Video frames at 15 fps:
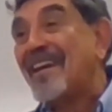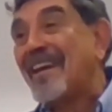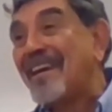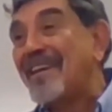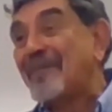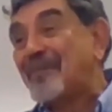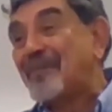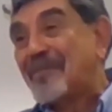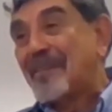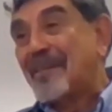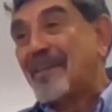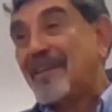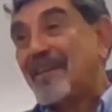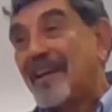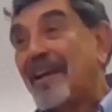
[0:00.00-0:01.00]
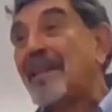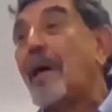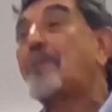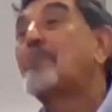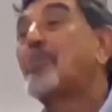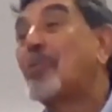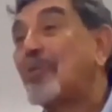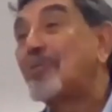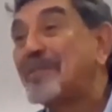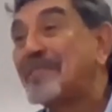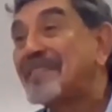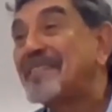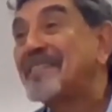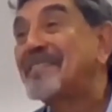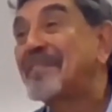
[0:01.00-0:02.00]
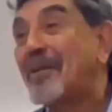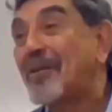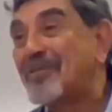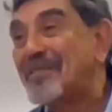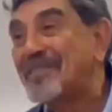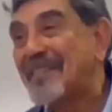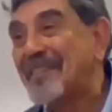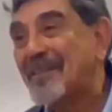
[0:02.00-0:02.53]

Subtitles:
an employment in the service